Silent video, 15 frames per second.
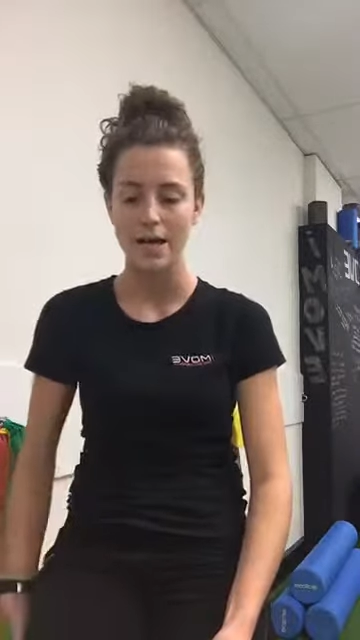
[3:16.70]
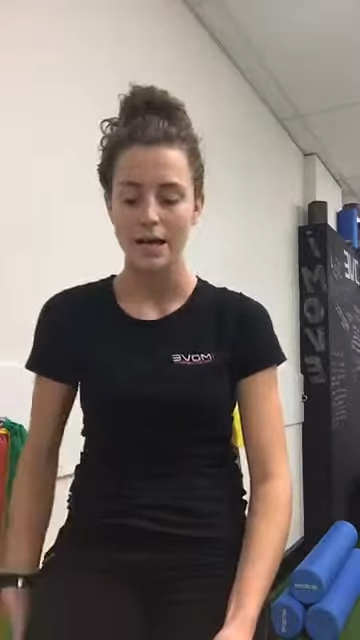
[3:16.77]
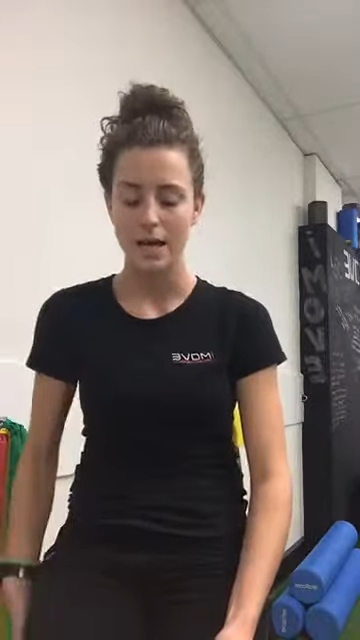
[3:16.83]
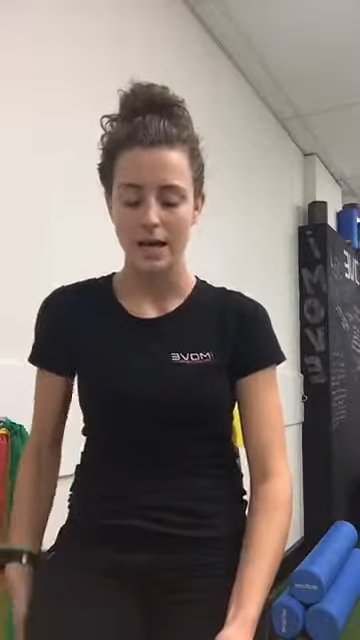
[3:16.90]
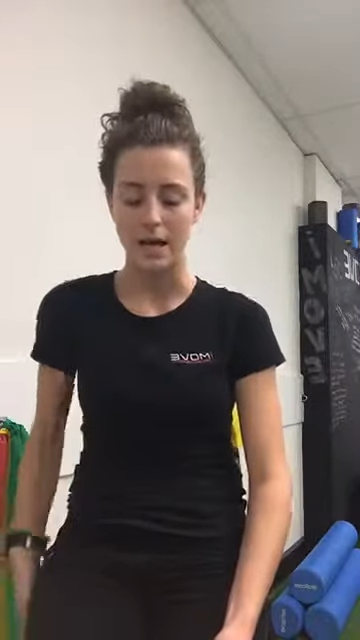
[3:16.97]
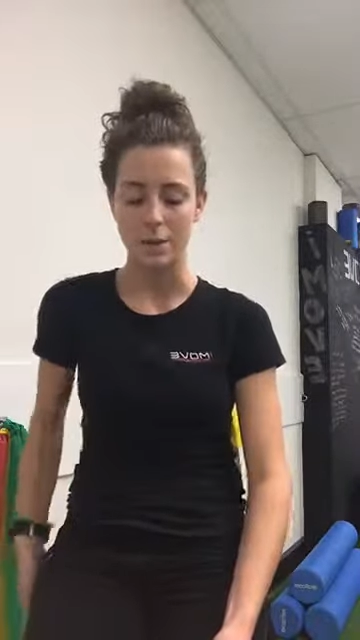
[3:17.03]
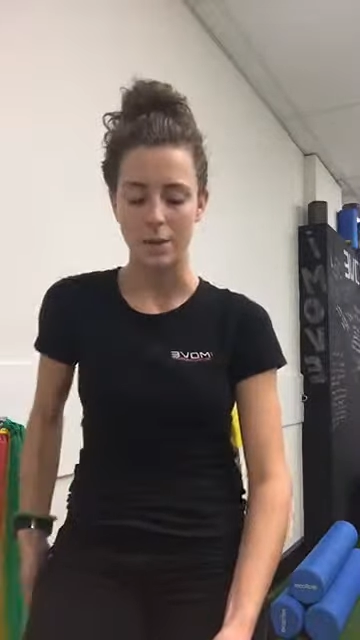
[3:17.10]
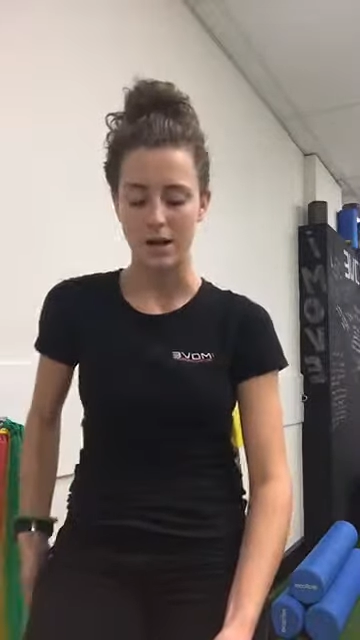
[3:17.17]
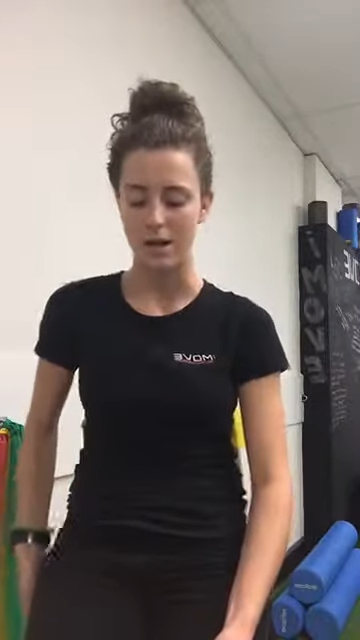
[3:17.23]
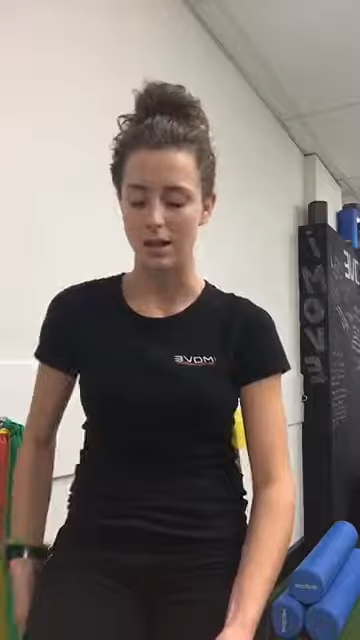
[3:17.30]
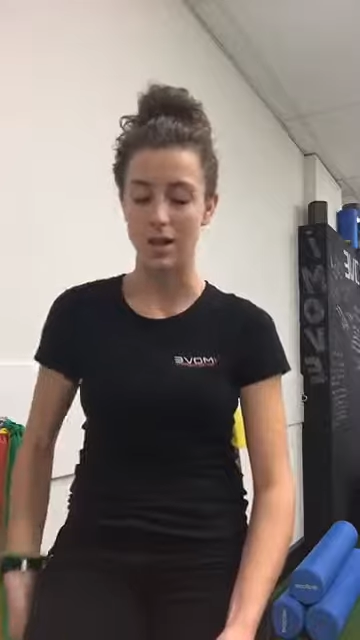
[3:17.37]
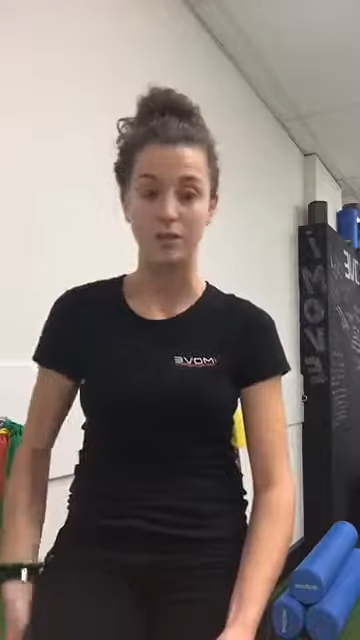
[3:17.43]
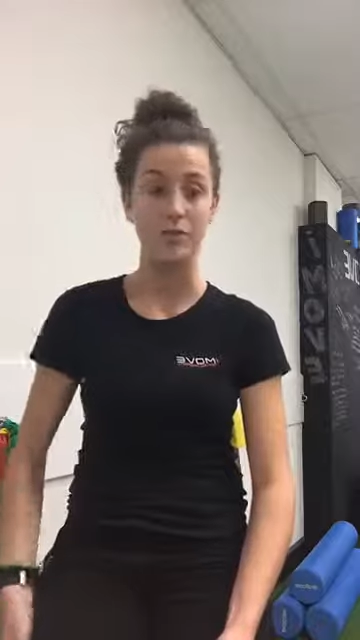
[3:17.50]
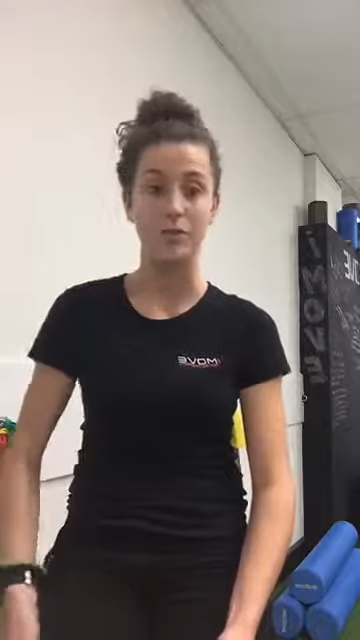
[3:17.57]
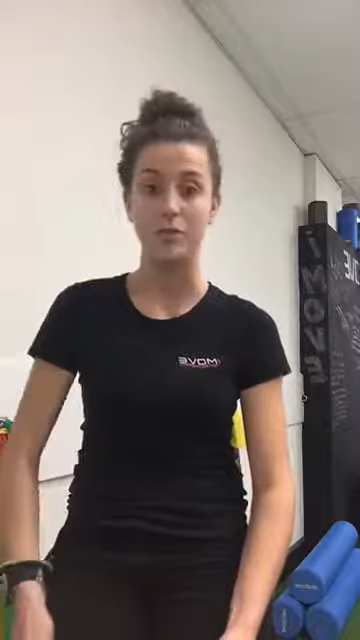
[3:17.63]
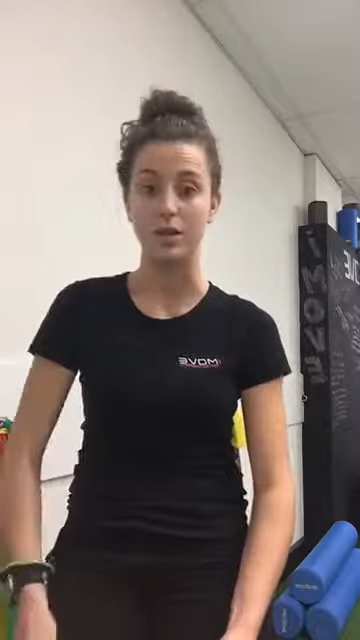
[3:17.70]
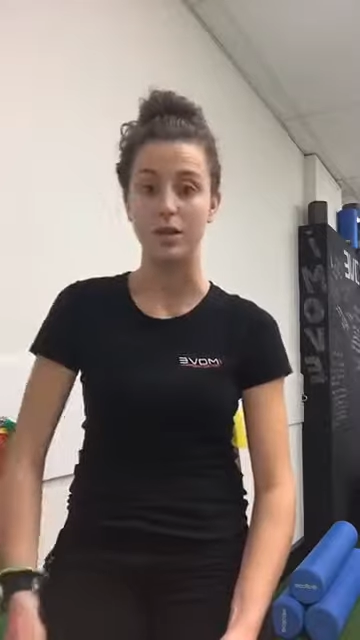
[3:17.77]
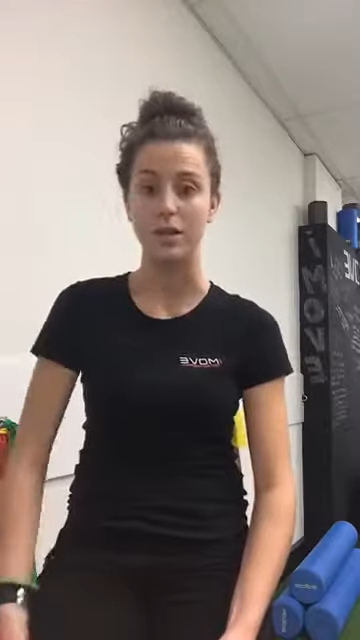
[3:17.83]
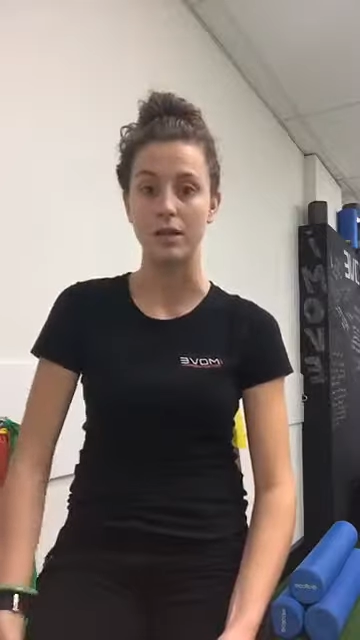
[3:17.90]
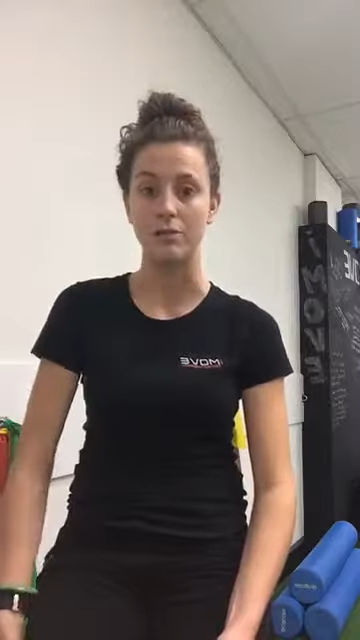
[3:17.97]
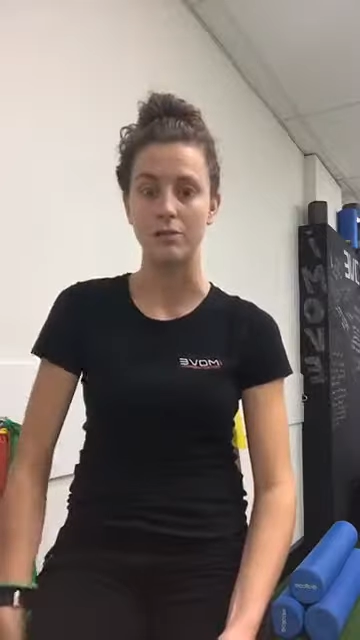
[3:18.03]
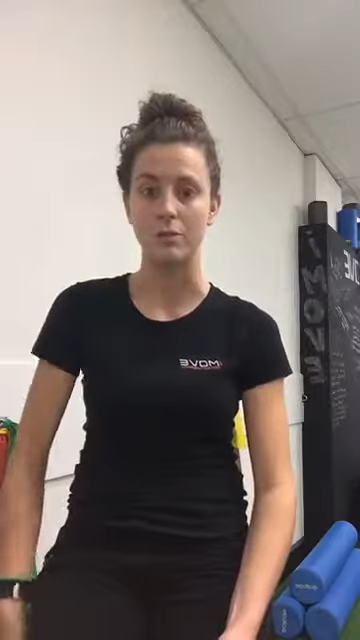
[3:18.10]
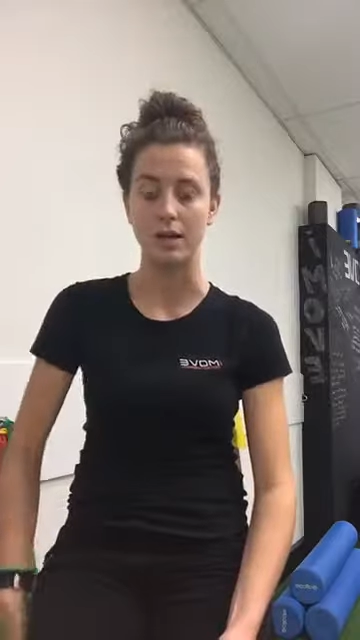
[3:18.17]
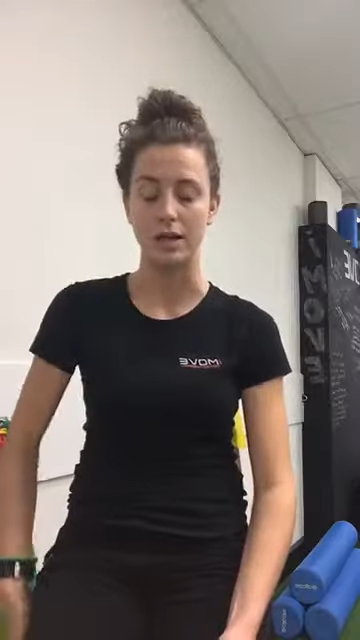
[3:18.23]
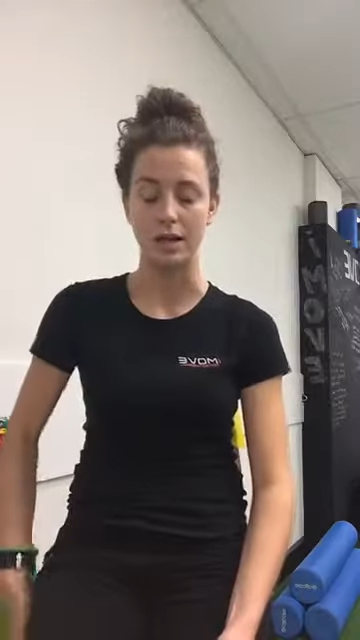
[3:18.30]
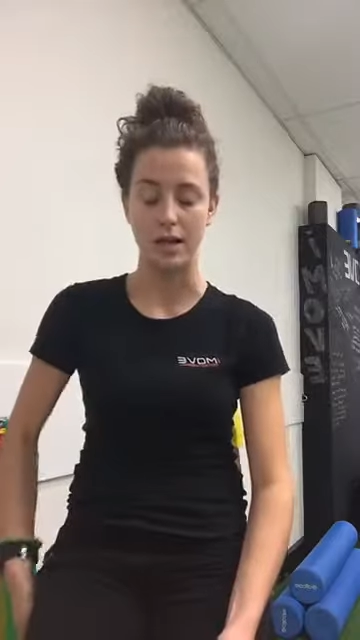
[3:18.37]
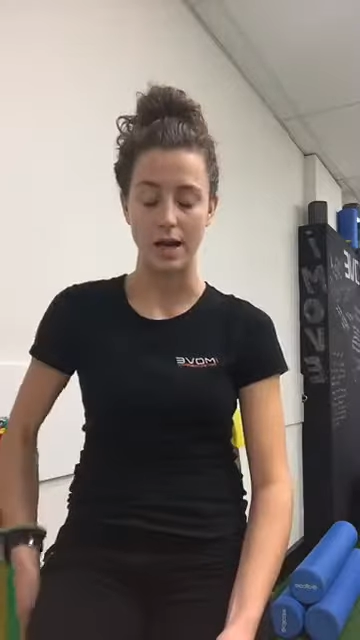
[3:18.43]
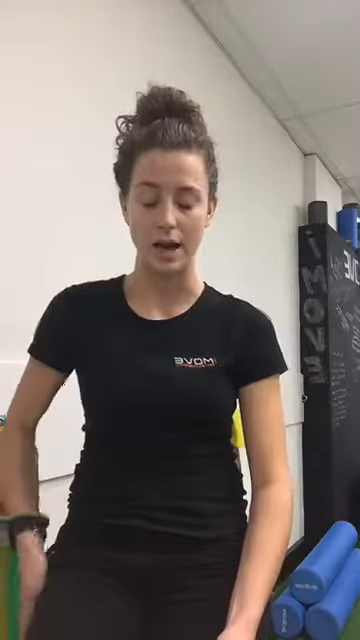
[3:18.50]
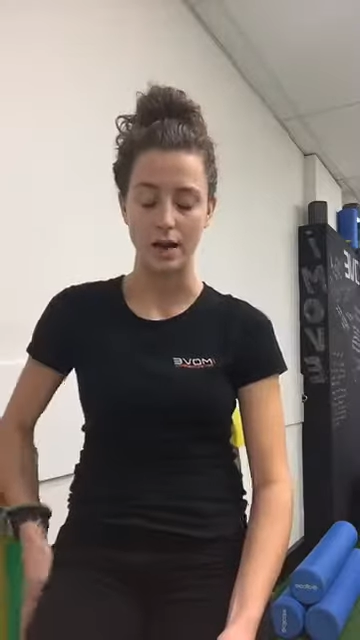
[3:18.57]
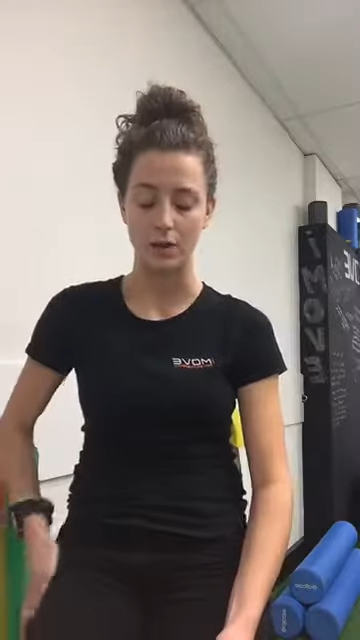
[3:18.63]
Um, and I love the feeling when I
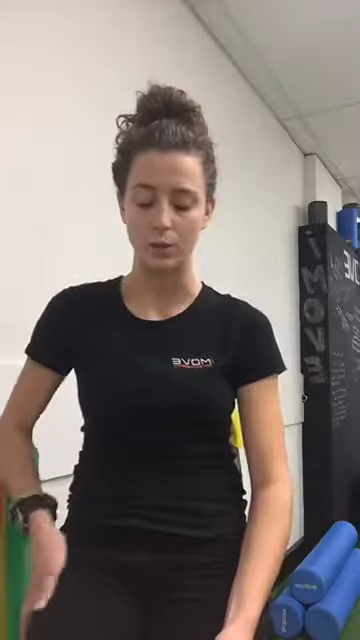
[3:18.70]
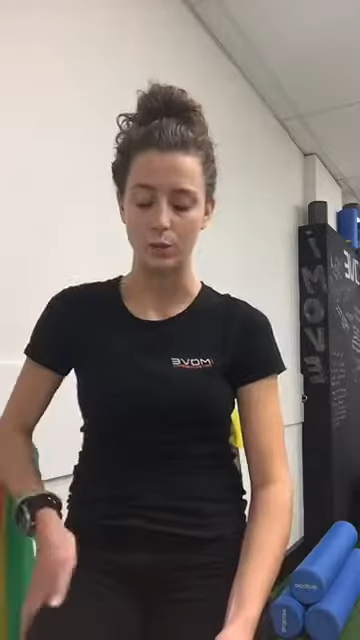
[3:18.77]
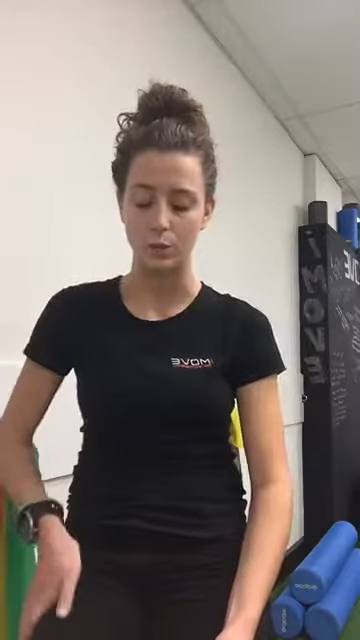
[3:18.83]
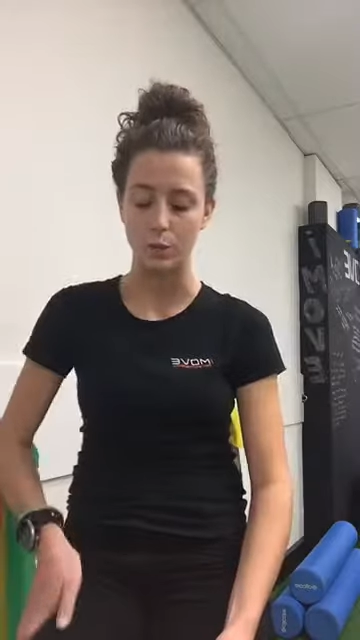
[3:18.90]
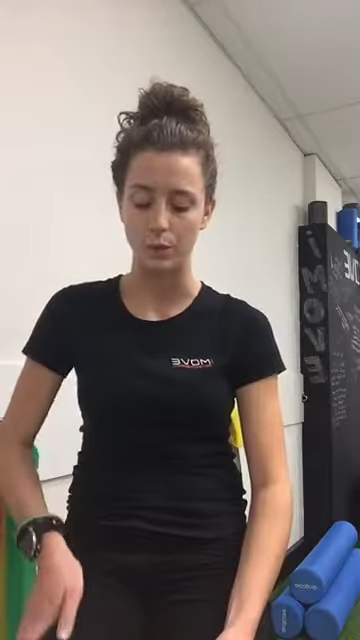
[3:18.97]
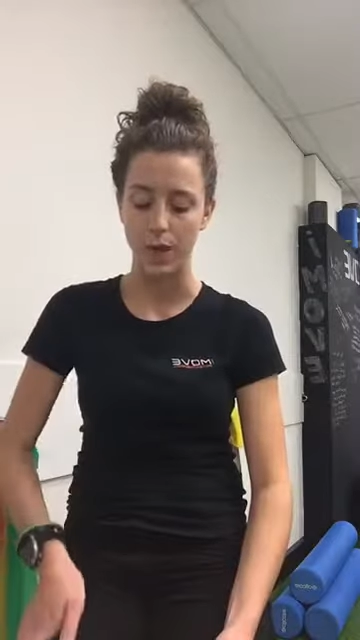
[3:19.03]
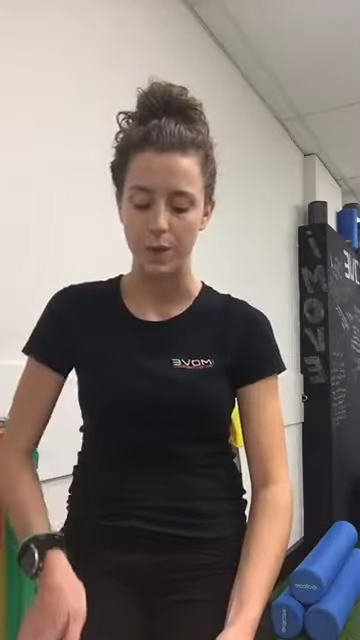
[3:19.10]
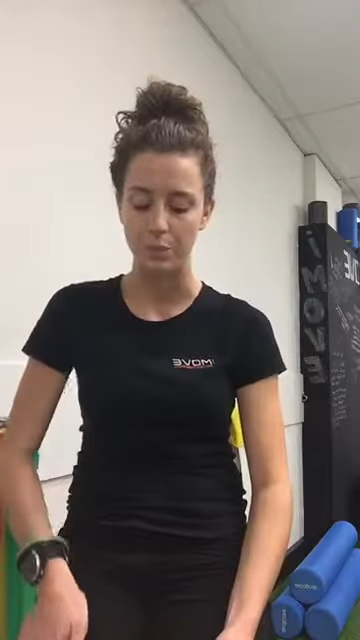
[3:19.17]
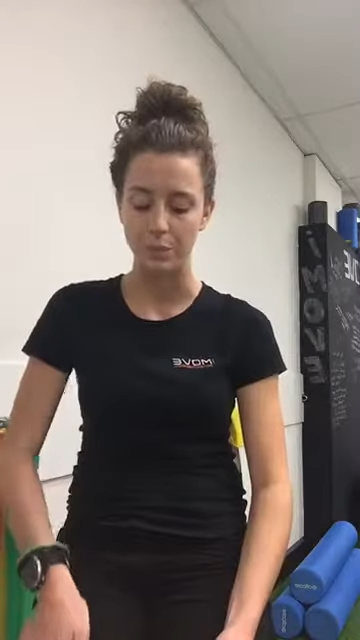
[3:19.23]
get out of the water.